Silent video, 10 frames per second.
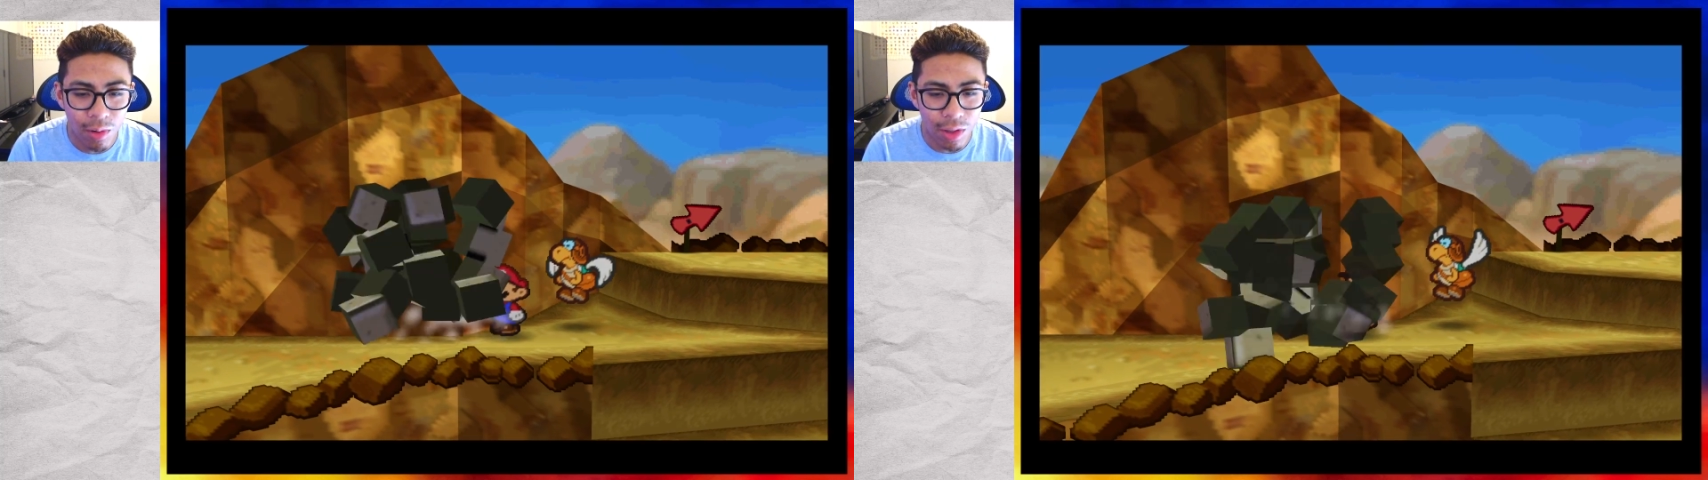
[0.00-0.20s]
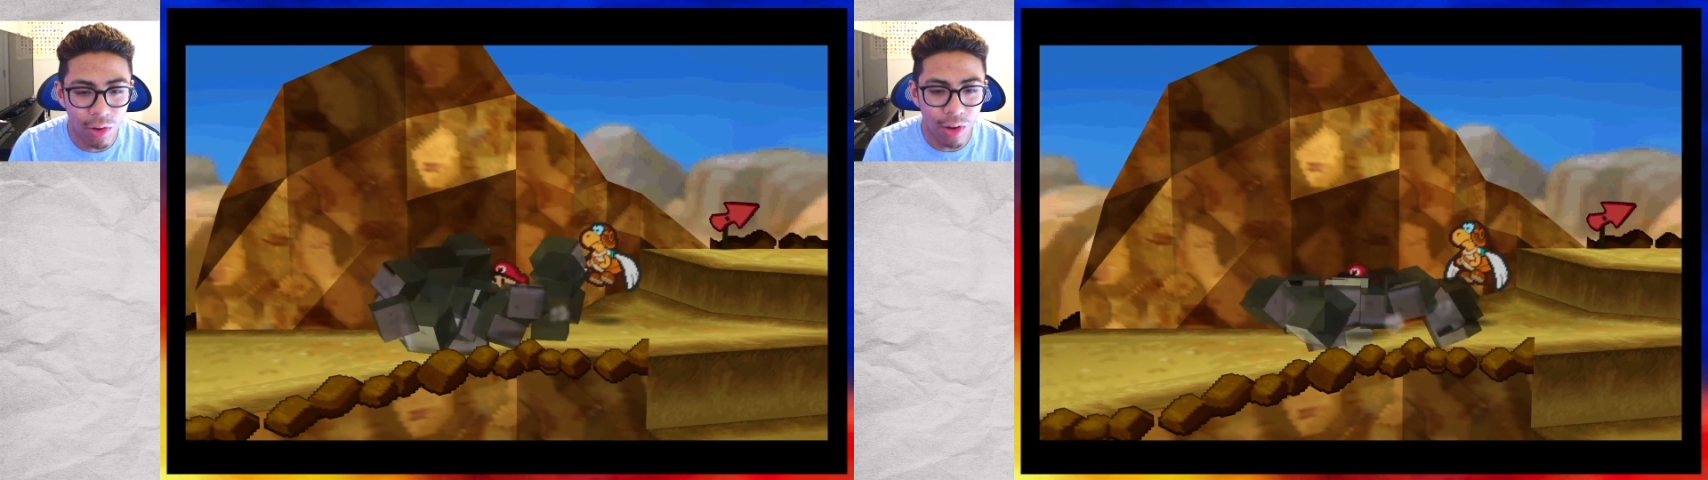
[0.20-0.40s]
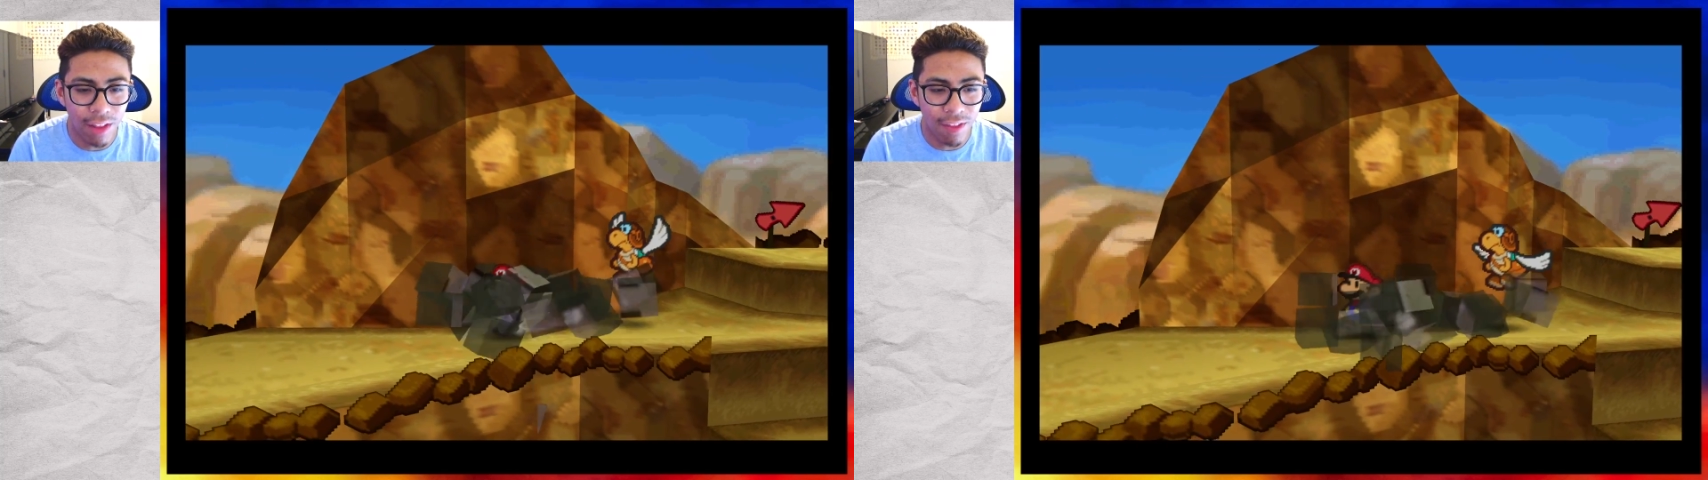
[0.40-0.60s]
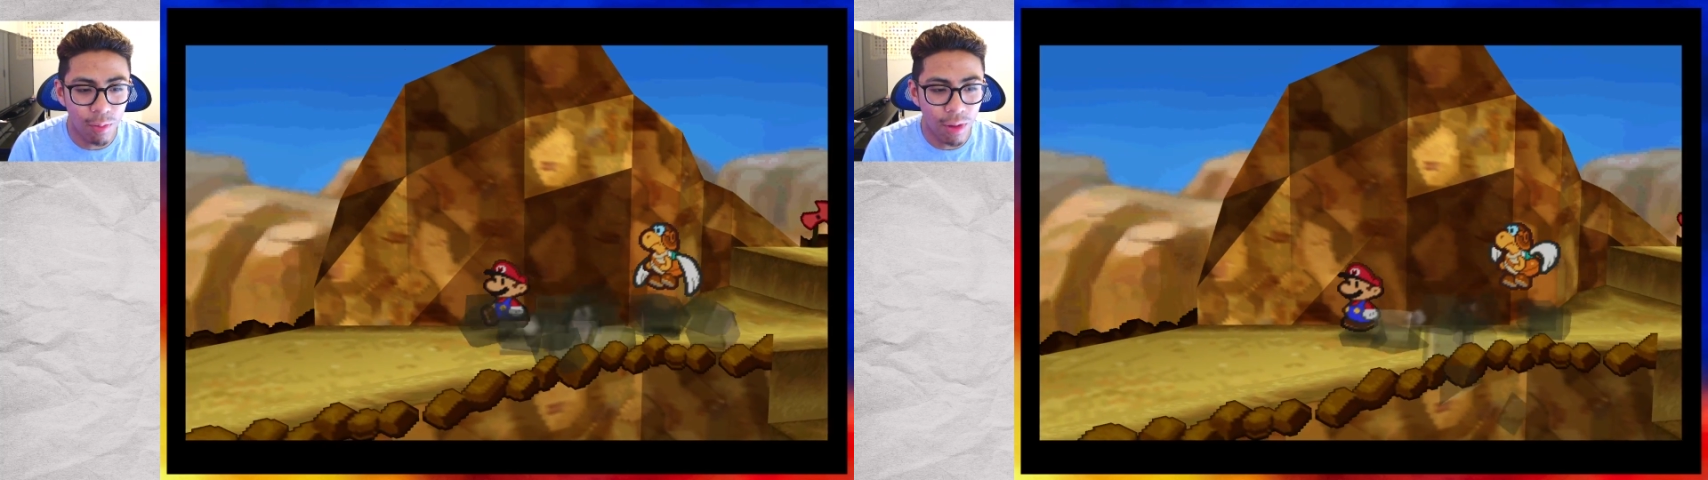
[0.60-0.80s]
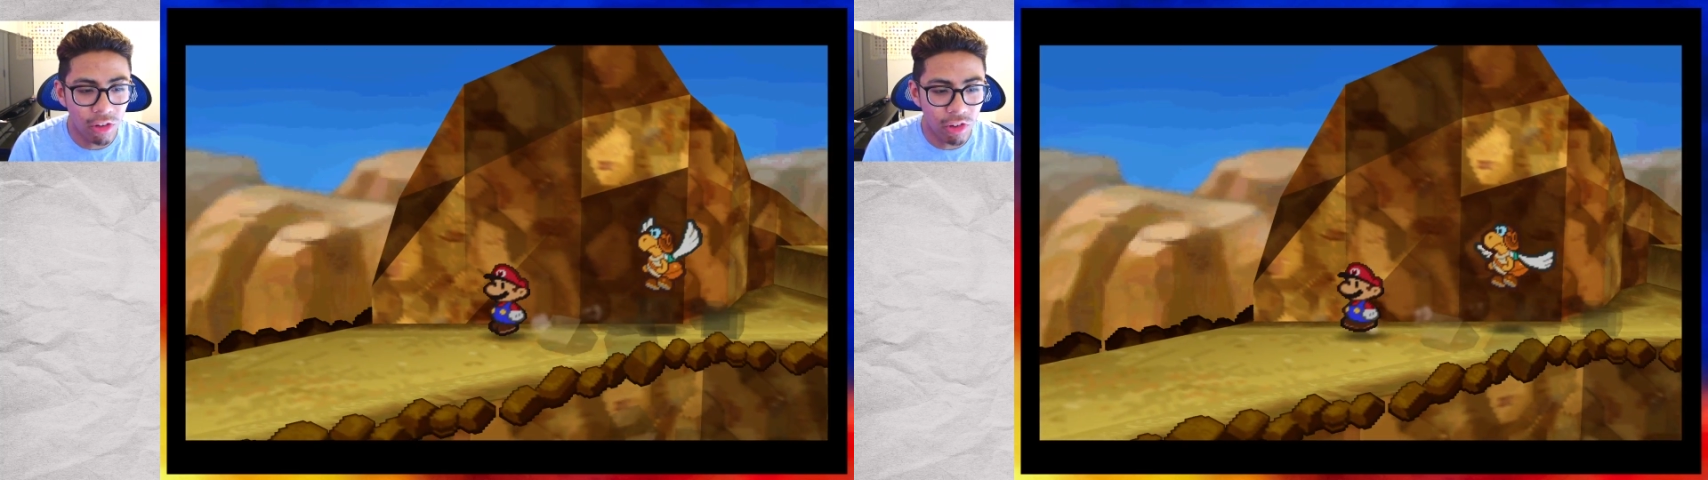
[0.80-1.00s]
Go ahead and
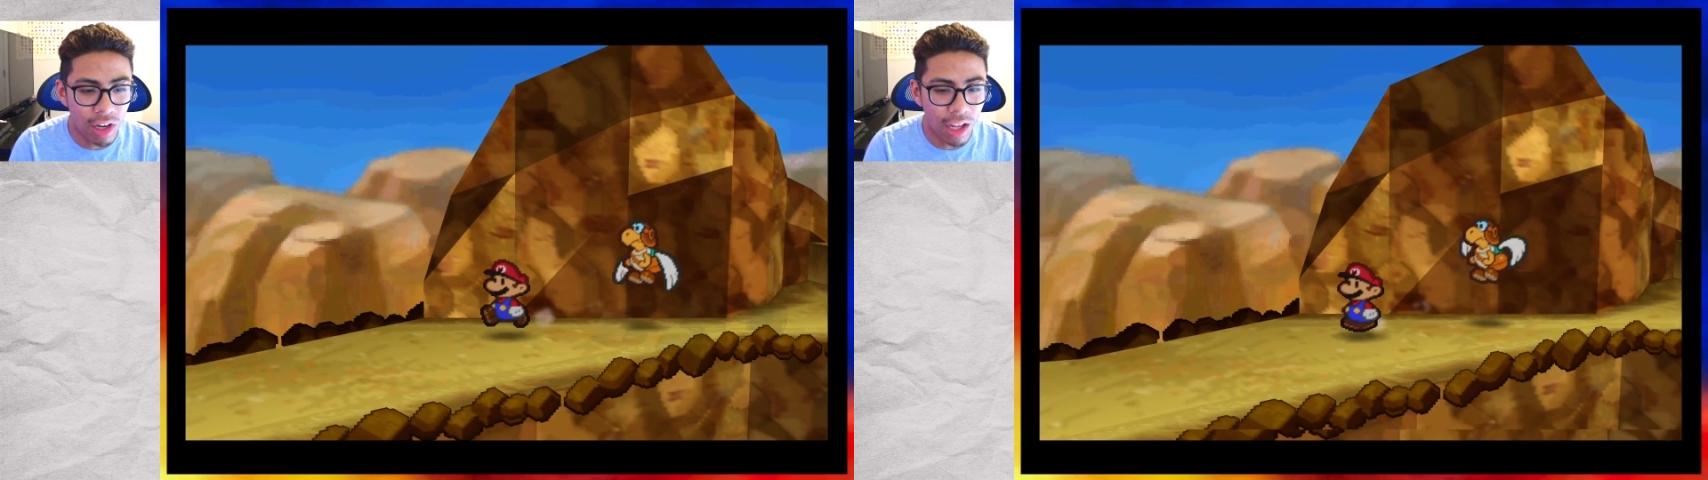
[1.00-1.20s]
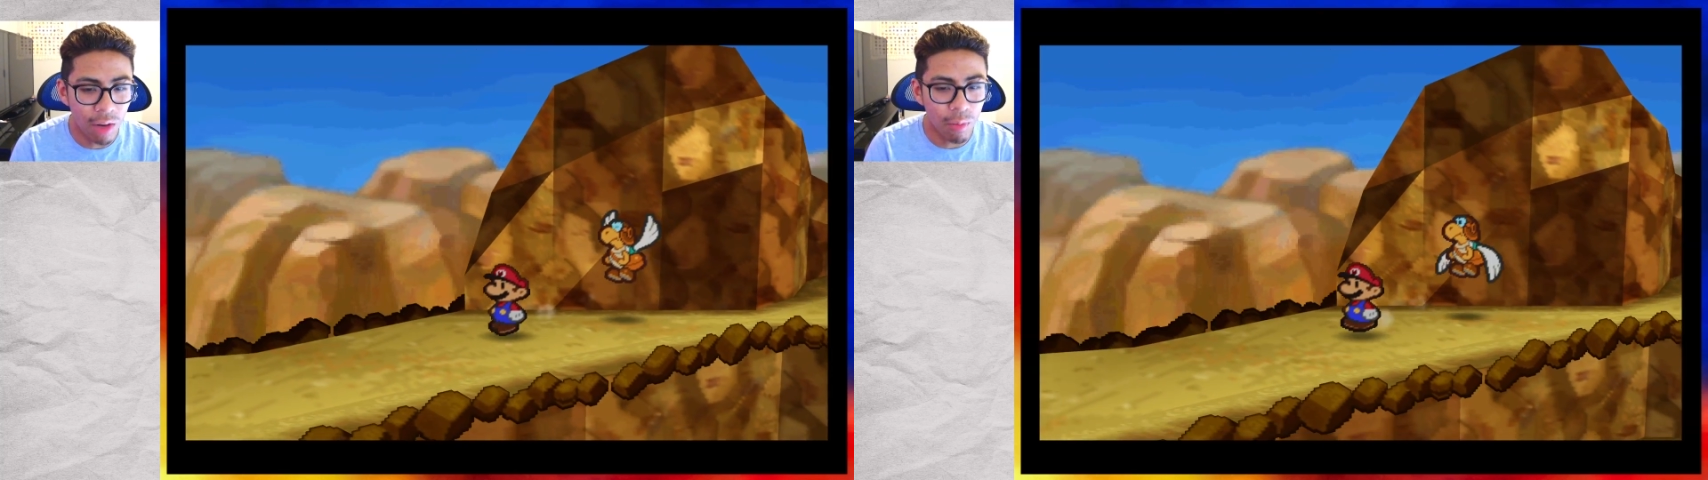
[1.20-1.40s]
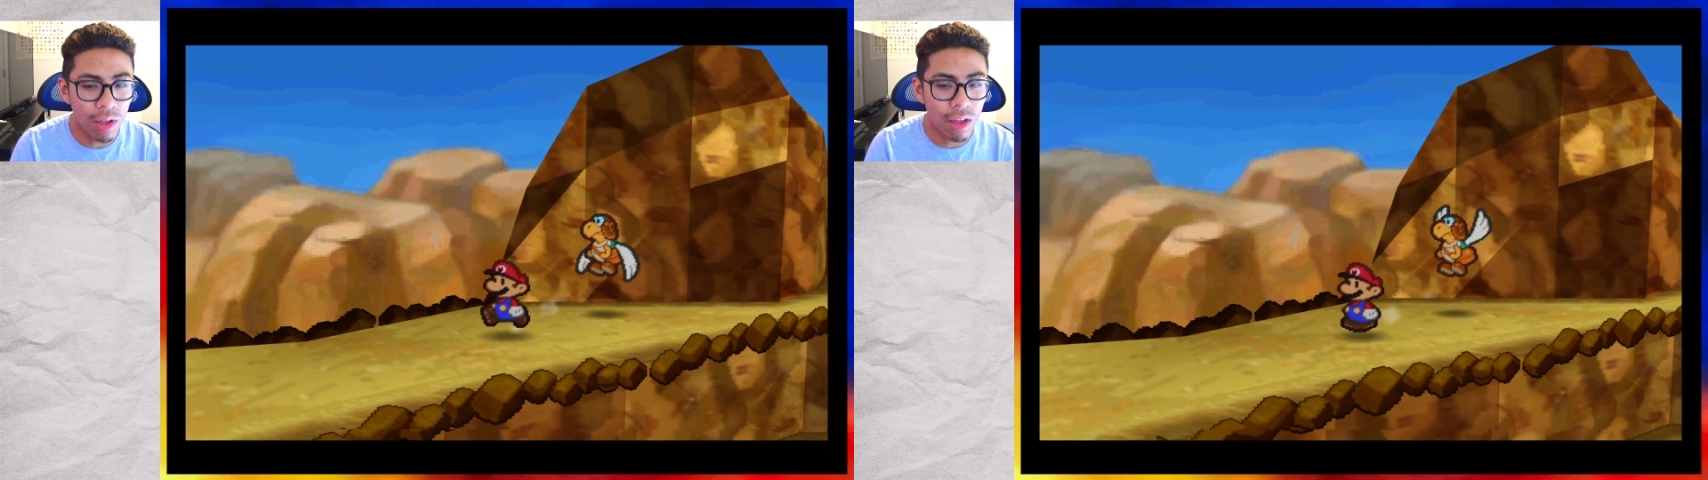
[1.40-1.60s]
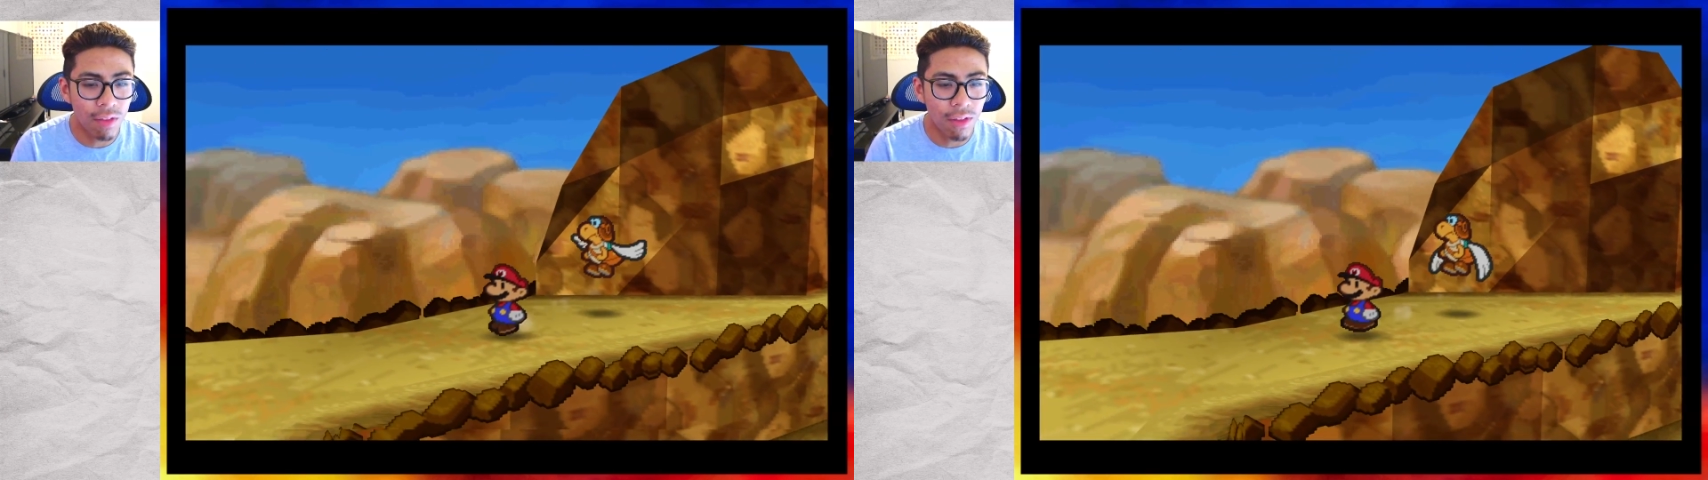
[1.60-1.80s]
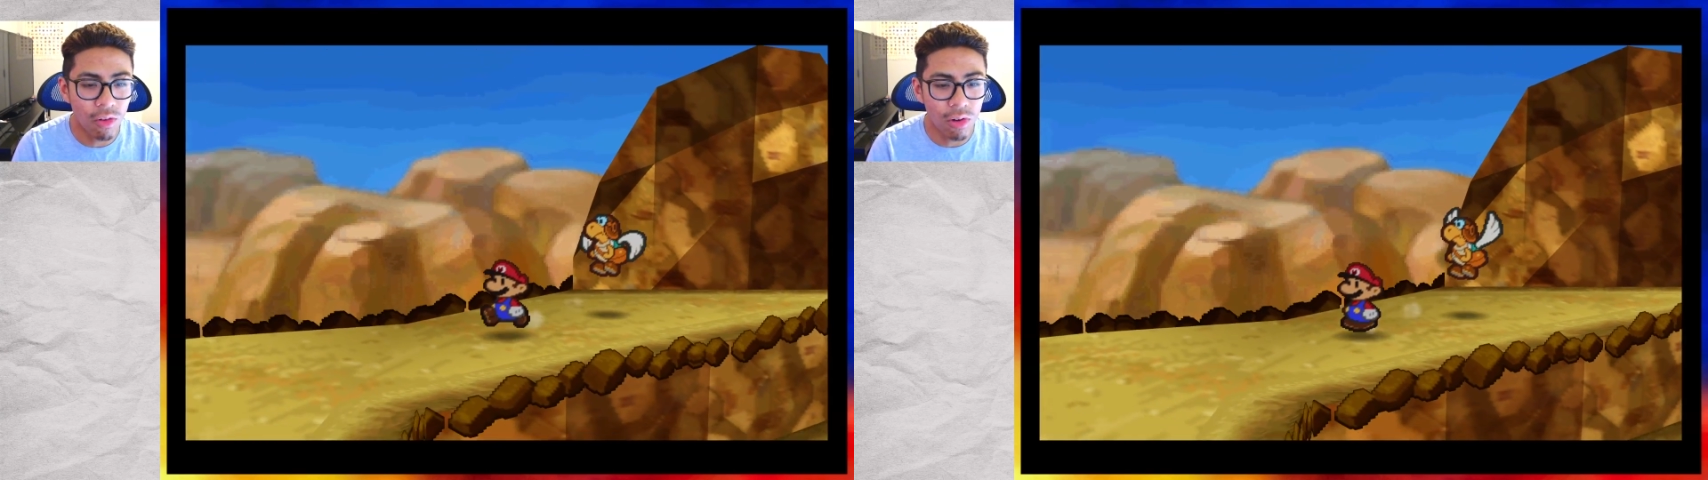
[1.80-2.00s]
smash it and we
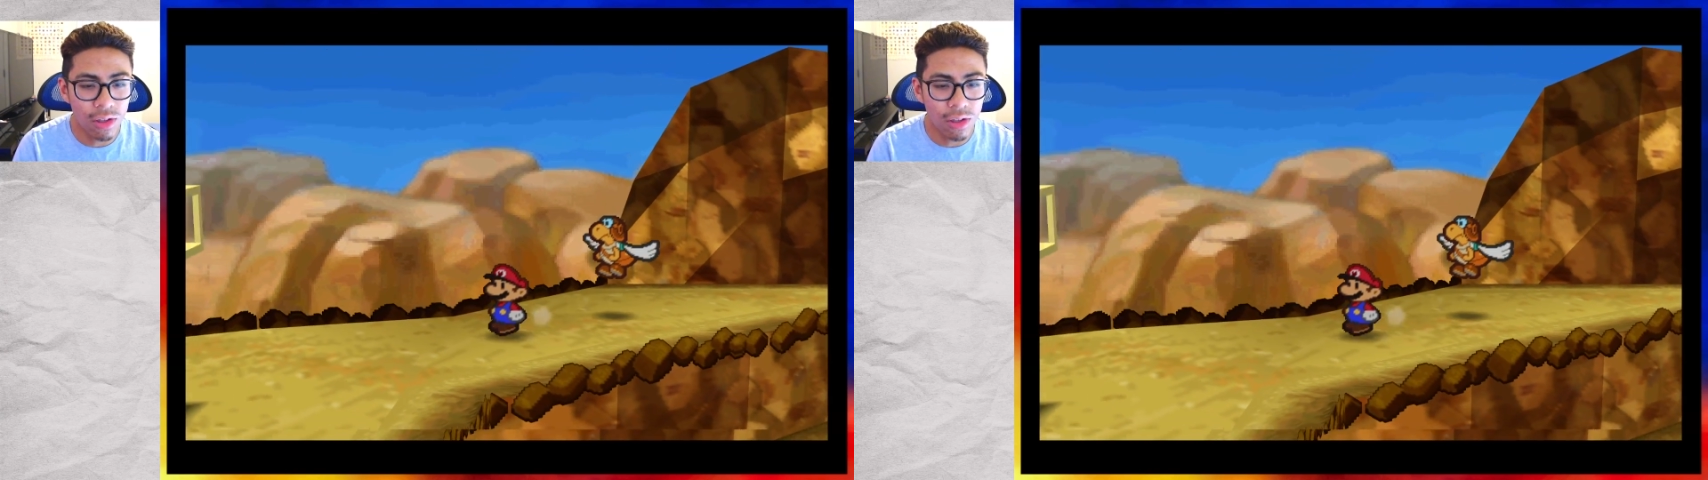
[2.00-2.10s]
continue